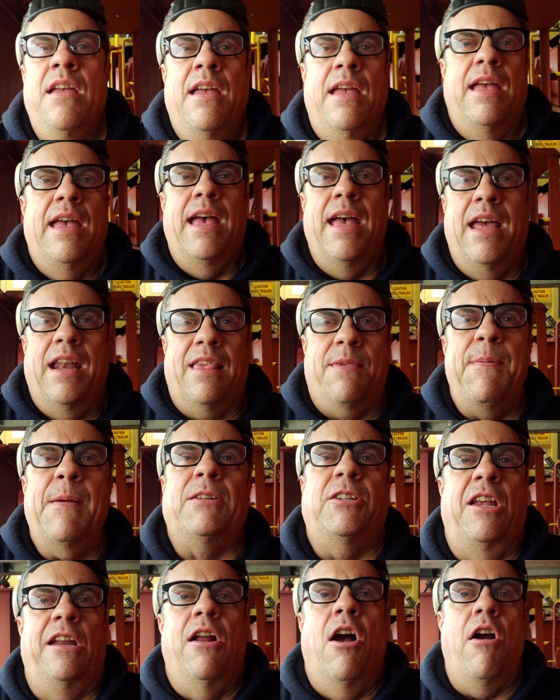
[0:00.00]
And
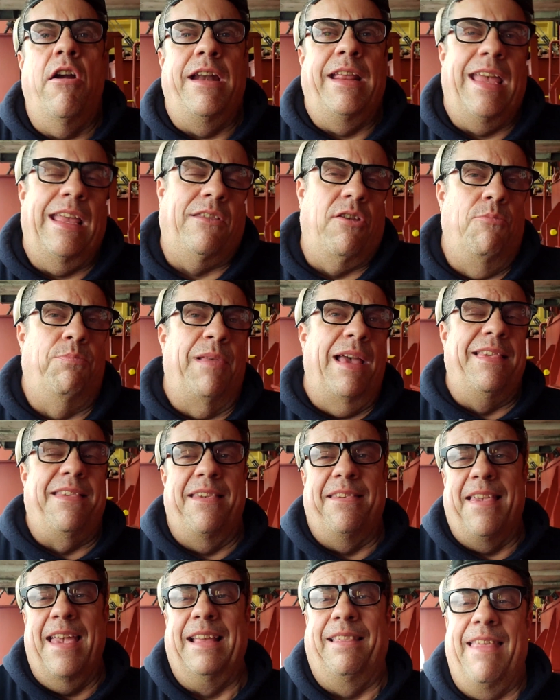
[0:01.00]
especially in hard to get through places
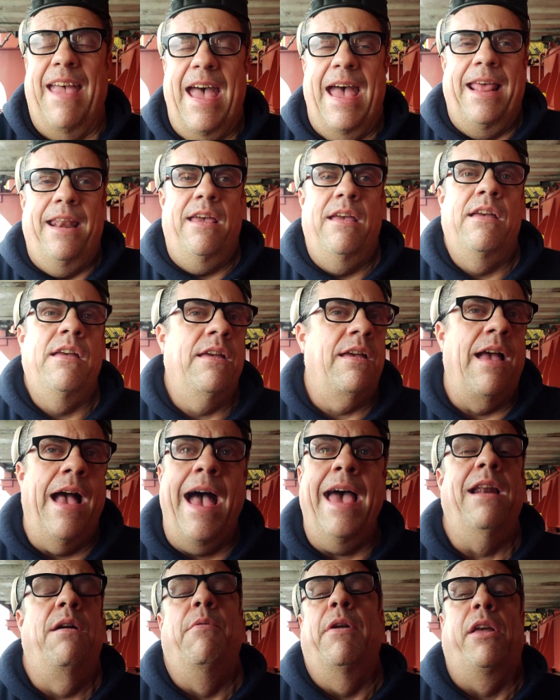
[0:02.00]
like that. I
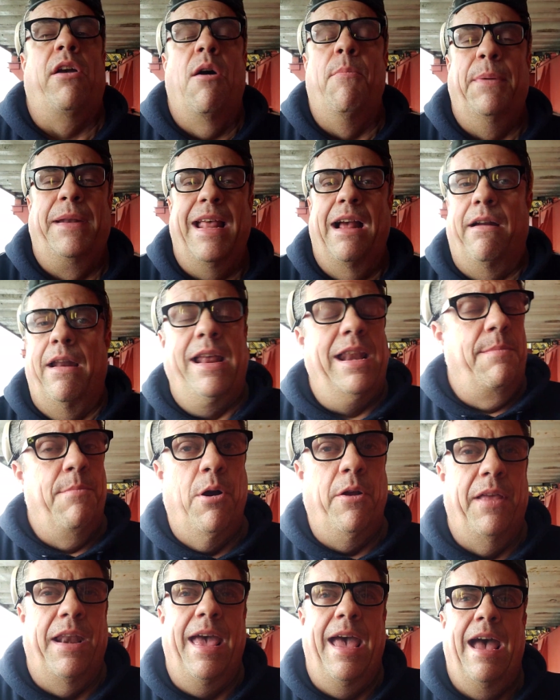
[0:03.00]
don't want to go up and down any more
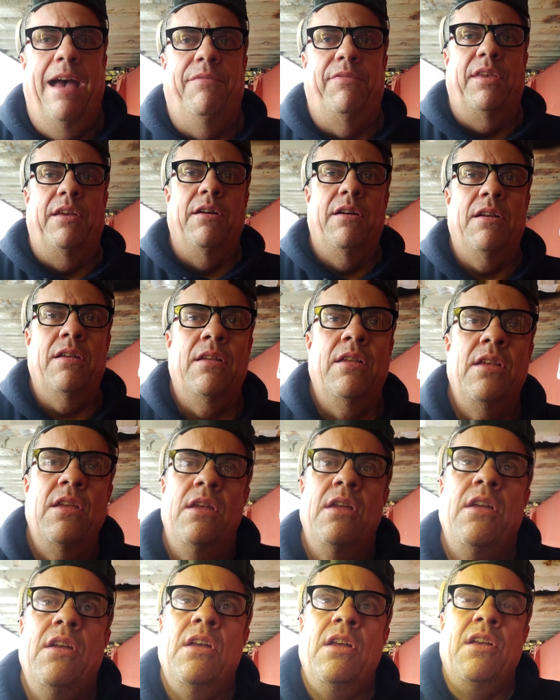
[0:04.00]
than I have
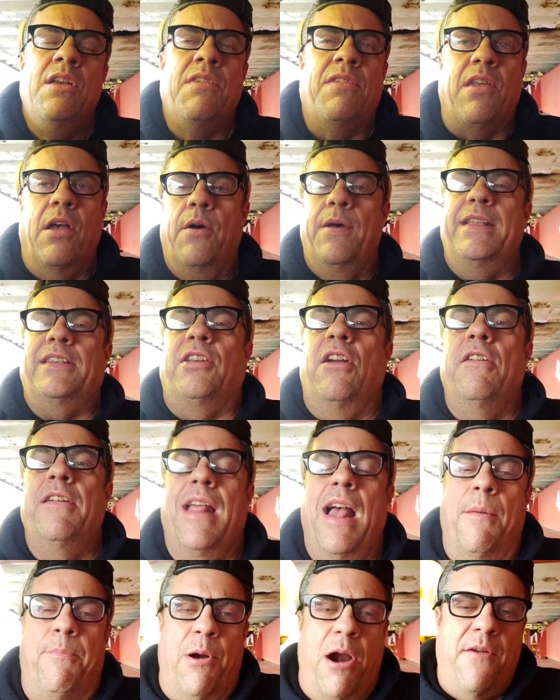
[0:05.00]
to. So it turned
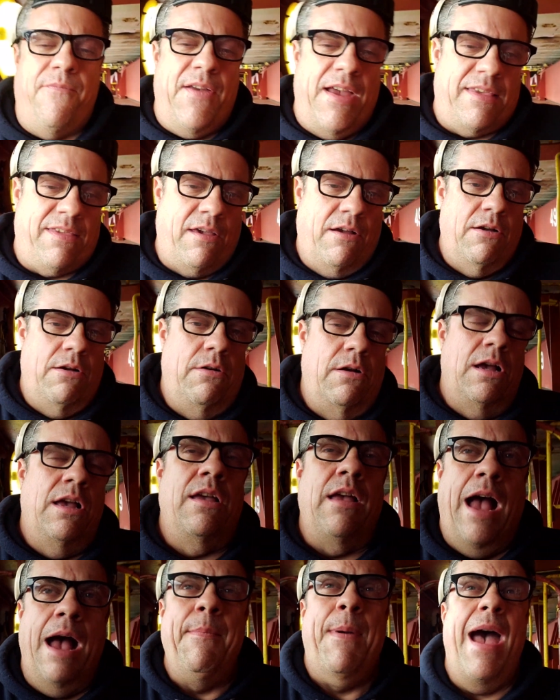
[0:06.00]
out perfect, so
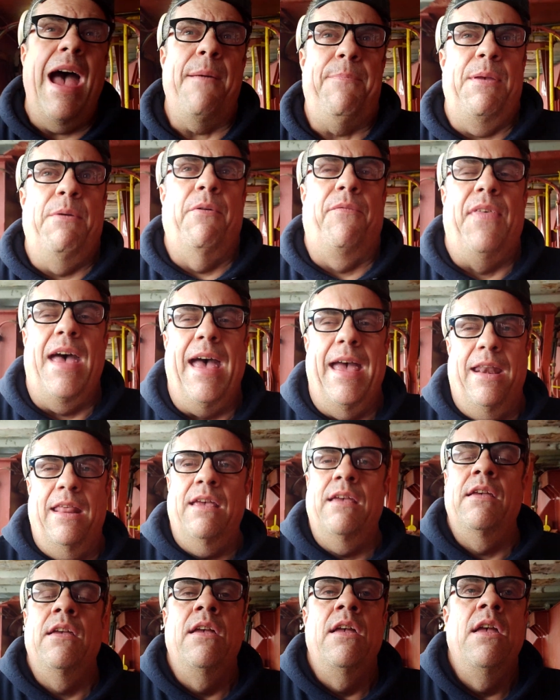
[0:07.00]
I'm happy with that.
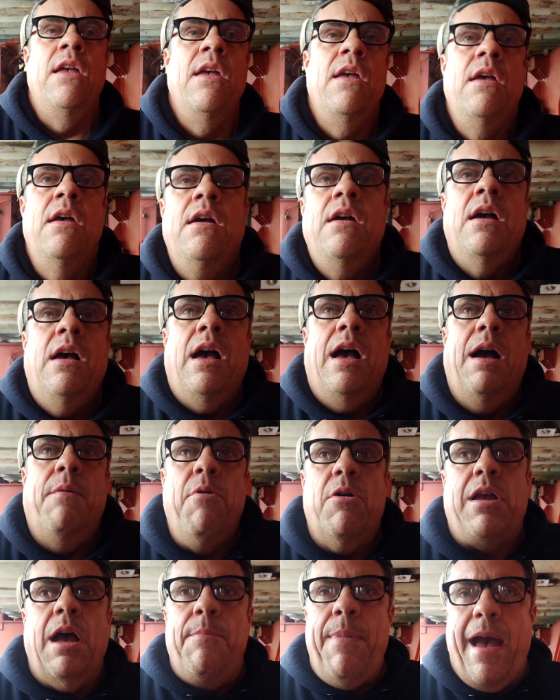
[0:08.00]
We'll
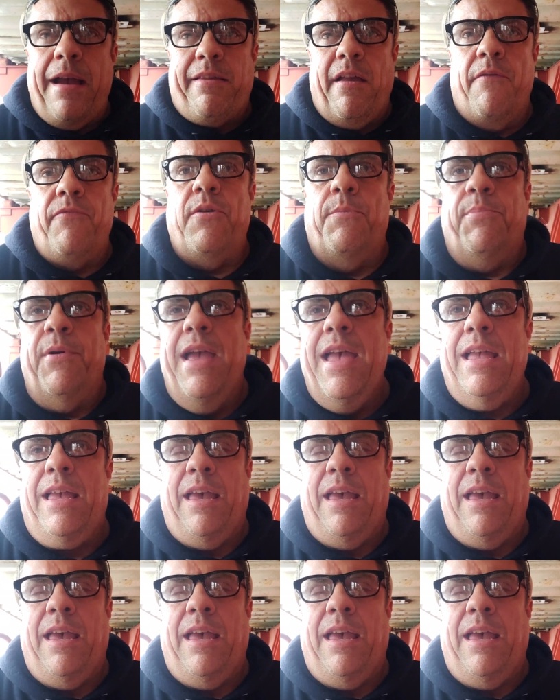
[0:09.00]
come back to the break.